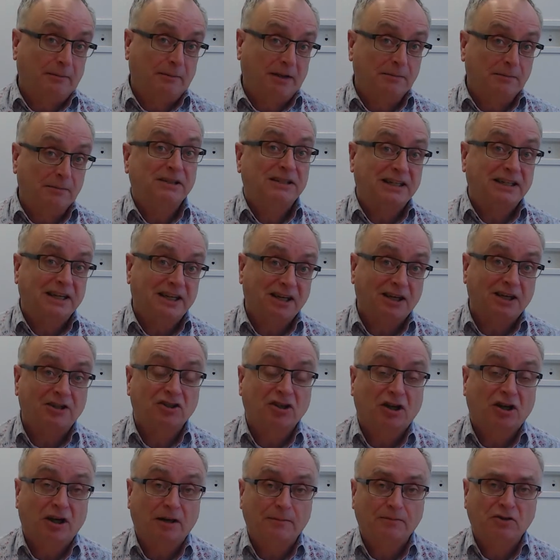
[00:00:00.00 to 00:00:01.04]
in
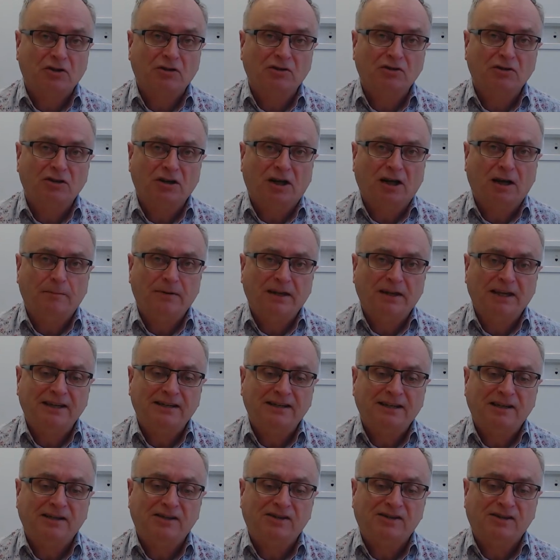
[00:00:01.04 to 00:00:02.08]
particular, type 2
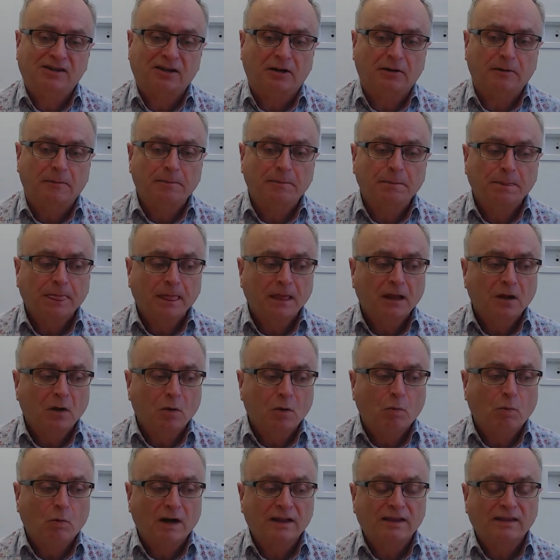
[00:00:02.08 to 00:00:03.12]
diabetes. So
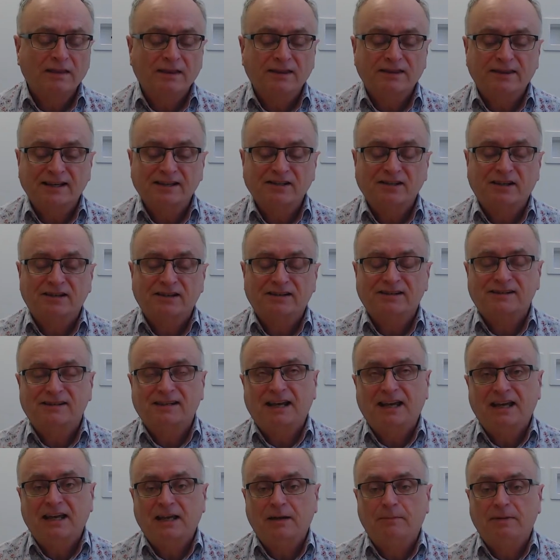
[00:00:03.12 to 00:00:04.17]
one of the things I'd
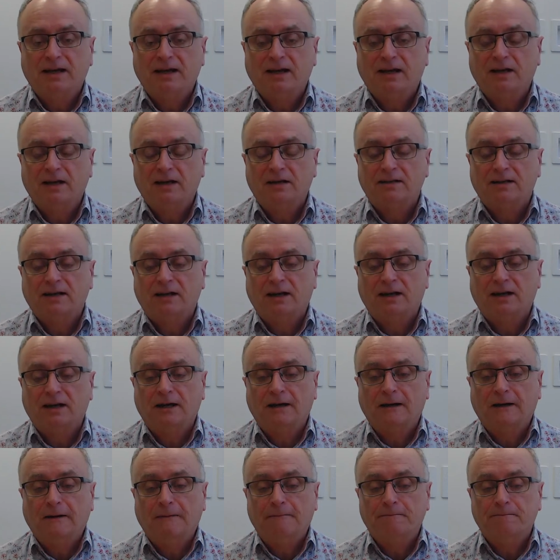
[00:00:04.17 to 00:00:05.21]
say about
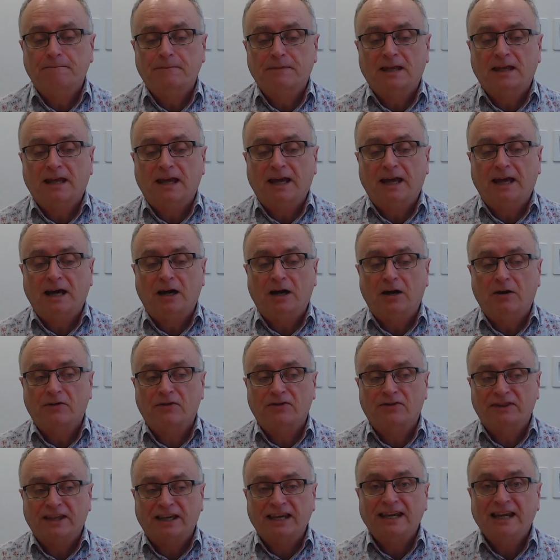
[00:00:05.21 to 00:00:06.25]

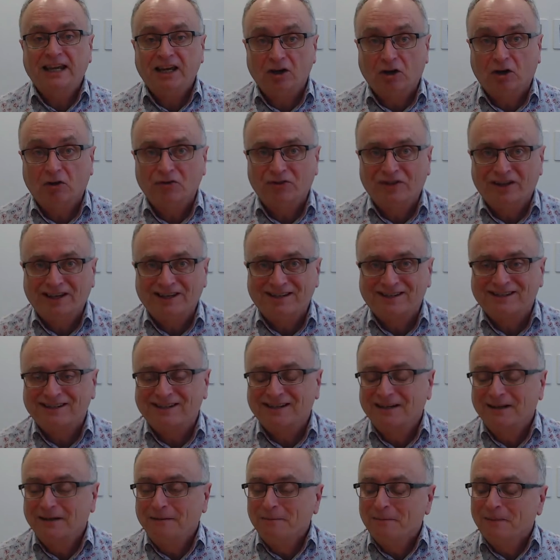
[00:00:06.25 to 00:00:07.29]
our thinking on
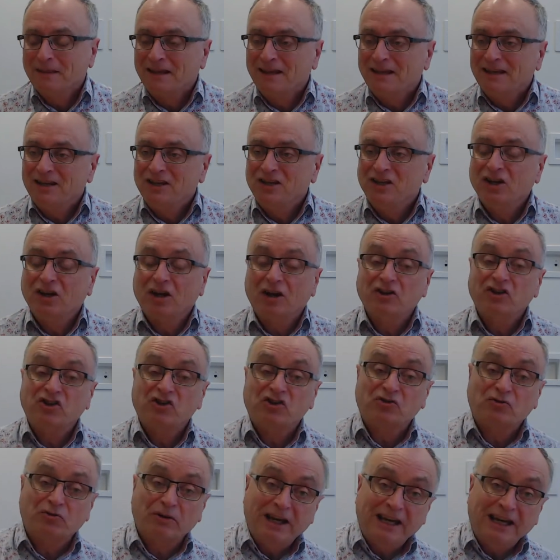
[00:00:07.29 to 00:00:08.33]
this,
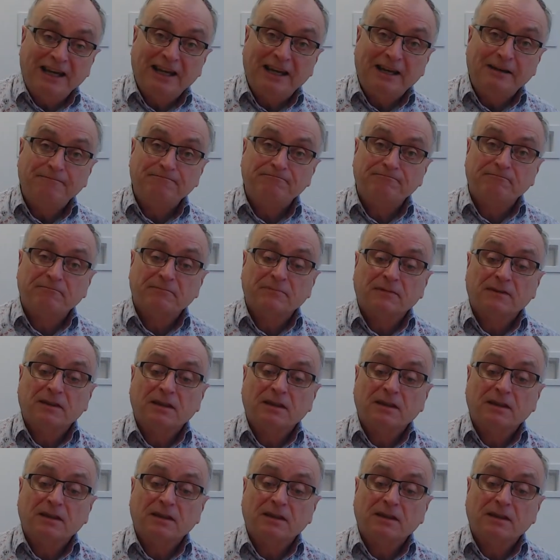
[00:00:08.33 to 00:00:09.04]
screening,